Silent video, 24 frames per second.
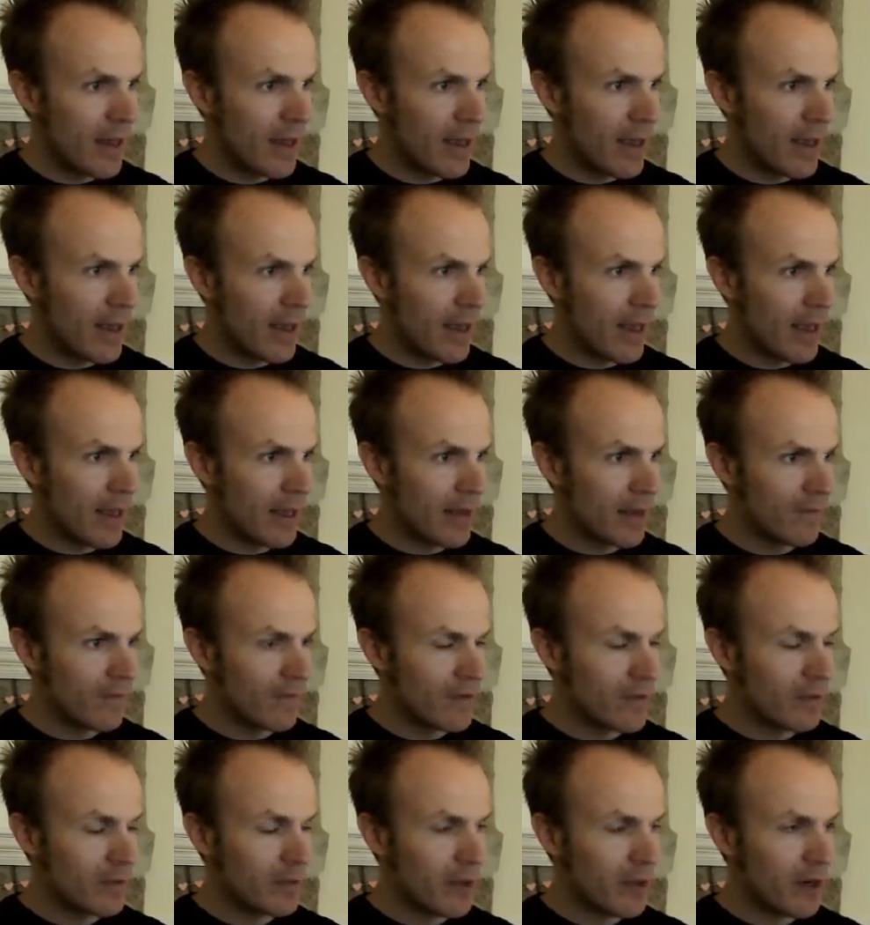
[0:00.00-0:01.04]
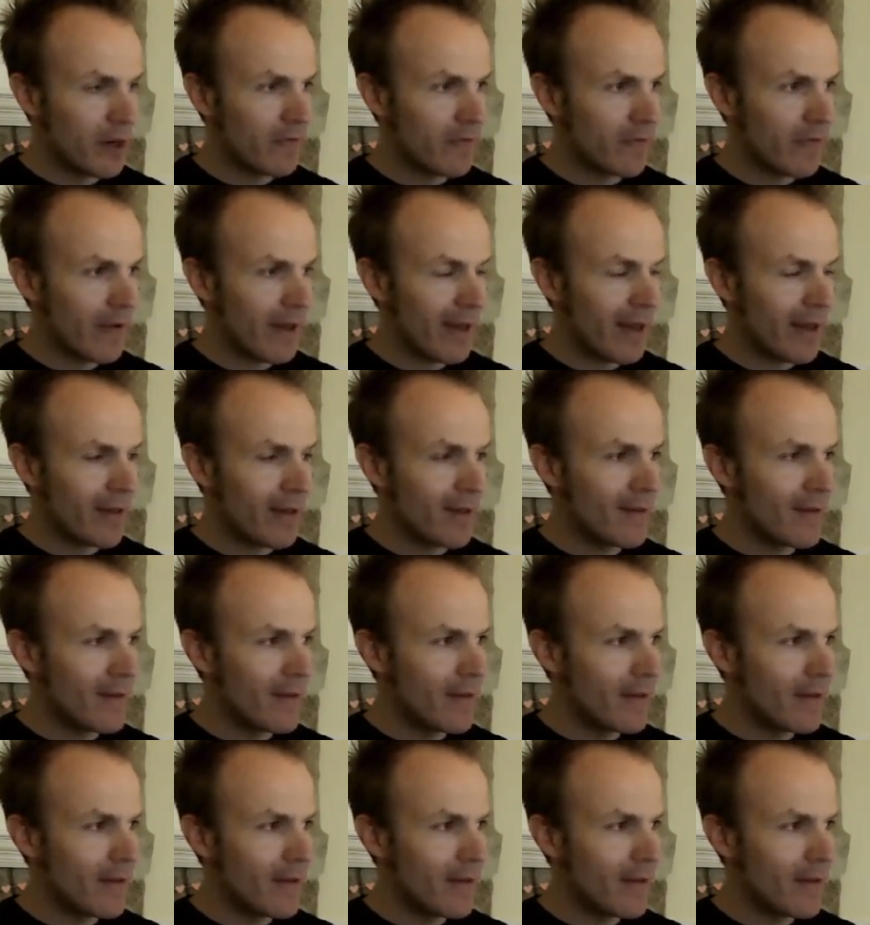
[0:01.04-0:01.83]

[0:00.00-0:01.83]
and view profile.